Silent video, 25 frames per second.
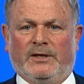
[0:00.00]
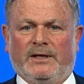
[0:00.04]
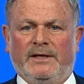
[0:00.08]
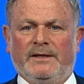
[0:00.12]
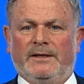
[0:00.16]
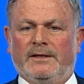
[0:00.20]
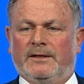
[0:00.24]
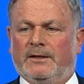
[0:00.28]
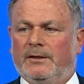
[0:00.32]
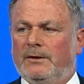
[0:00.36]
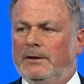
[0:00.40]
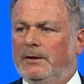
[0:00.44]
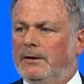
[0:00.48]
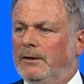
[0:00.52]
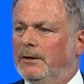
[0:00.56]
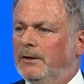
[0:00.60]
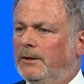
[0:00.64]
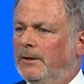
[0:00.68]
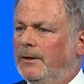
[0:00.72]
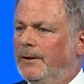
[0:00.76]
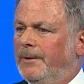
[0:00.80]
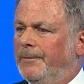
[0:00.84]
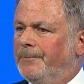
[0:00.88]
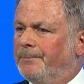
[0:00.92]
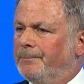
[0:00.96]
the clinical
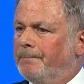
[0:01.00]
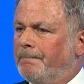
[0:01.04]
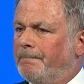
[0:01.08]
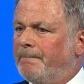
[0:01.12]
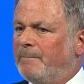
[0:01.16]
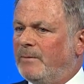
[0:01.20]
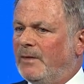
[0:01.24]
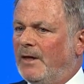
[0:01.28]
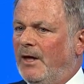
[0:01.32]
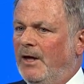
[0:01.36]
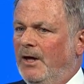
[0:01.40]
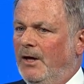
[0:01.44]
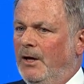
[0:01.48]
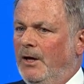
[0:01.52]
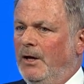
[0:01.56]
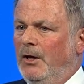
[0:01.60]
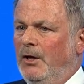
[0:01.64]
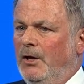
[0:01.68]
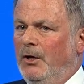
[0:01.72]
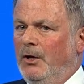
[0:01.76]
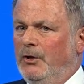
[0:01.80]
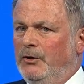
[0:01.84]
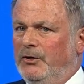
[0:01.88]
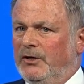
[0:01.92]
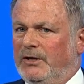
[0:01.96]
um,
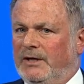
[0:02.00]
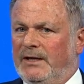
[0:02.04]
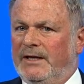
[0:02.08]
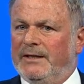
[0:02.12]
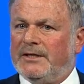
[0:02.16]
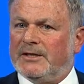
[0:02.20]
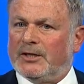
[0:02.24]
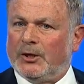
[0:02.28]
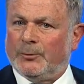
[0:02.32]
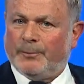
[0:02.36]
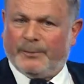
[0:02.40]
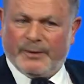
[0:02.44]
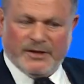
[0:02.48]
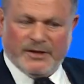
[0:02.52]
the clinical